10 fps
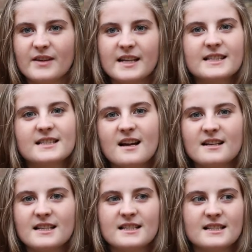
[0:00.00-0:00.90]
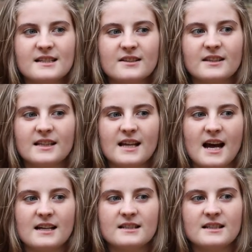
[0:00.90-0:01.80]
And it's not necessarily
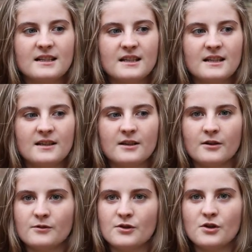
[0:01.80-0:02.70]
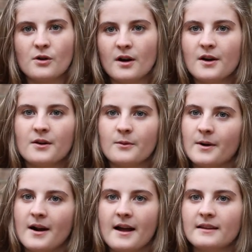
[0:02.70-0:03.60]
that, you know, New York or
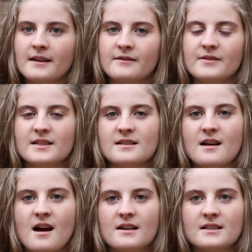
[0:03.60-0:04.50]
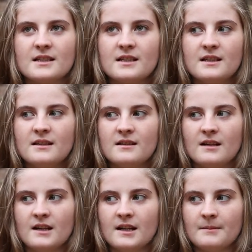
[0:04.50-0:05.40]
where I live is not
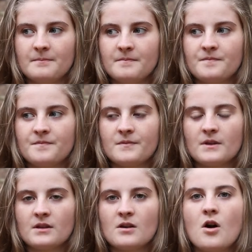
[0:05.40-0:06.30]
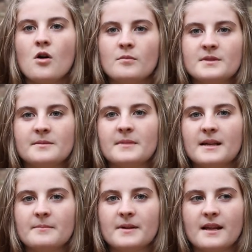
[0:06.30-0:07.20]
home to
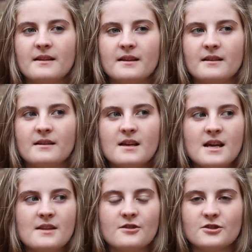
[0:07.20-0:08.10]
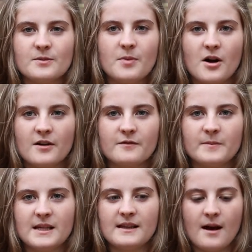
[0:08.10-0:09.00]
me, but I think there's a part of
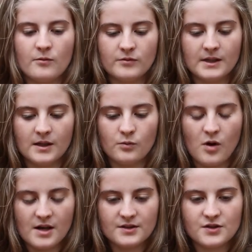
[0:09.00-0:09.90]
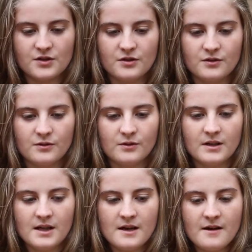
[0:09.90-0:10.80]
me that really wants to
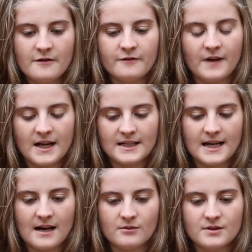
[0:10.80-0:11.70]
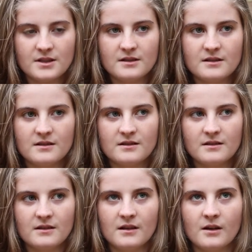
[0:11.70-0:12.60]
find out,
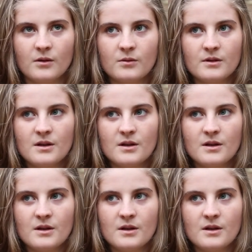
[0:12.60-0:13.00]
you know,